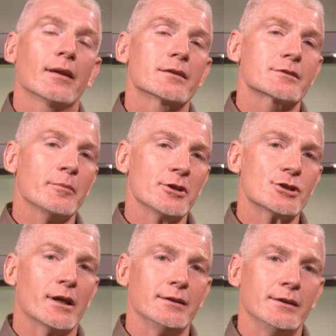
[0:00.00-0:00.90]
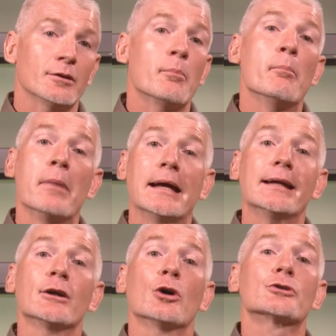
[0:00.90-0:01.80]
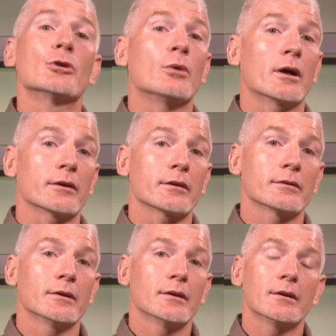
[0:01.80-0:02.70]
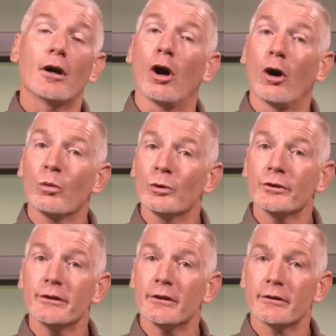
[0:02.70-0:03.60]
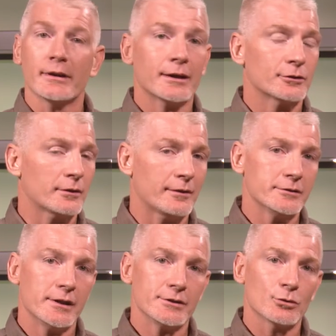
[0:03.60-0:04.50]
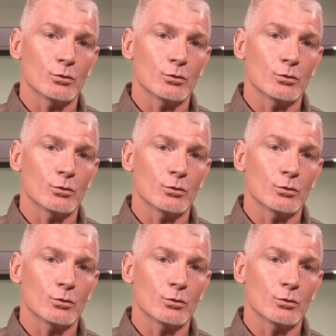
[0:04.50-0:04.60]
Stomach shot deer may go to water. All wounded deer do not gravitate to